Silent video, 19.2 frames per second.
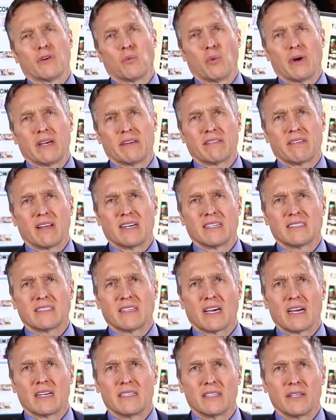the Westlaw
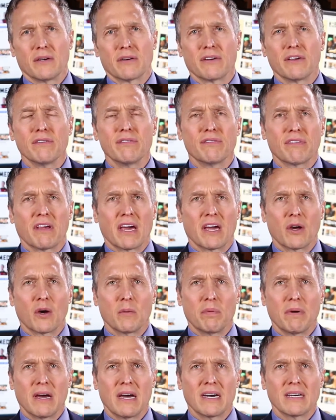site, are you
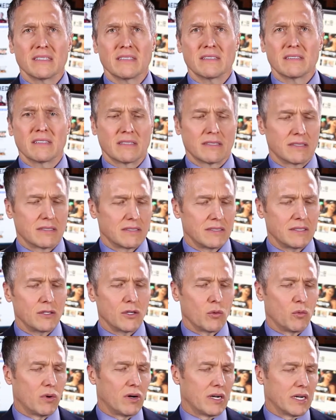psychopaths? You
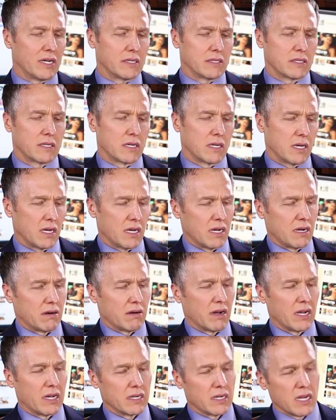don't want it. All
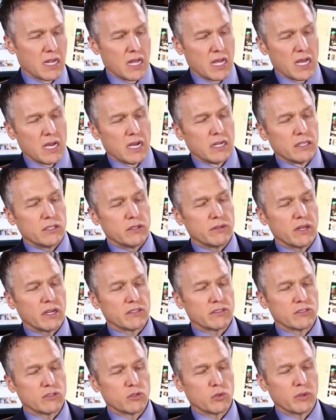right,
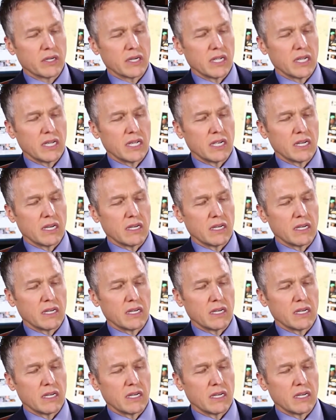2020